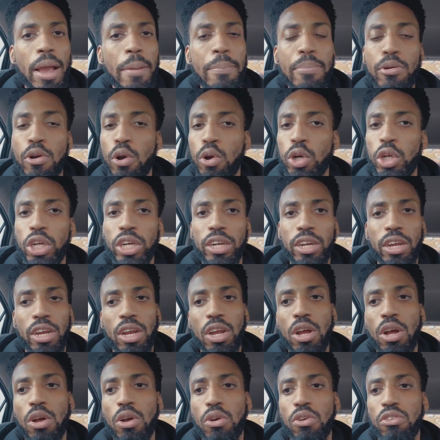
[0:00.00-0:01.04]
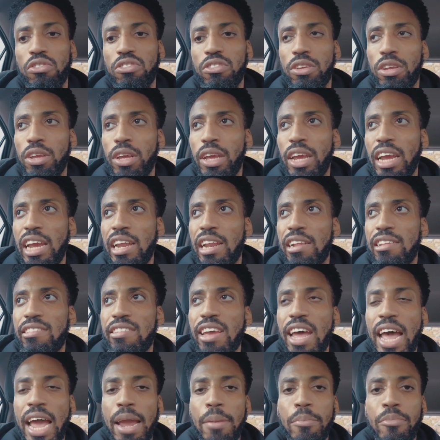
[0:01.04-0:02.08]
approaching their goals in a
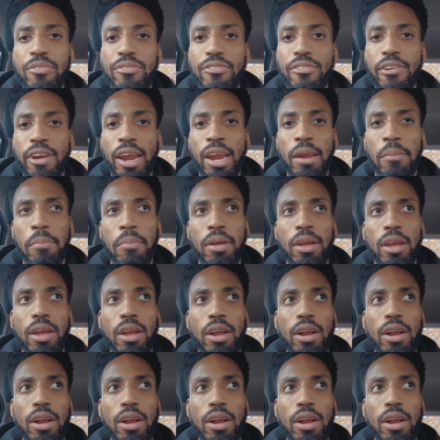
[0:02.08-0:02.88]
time frame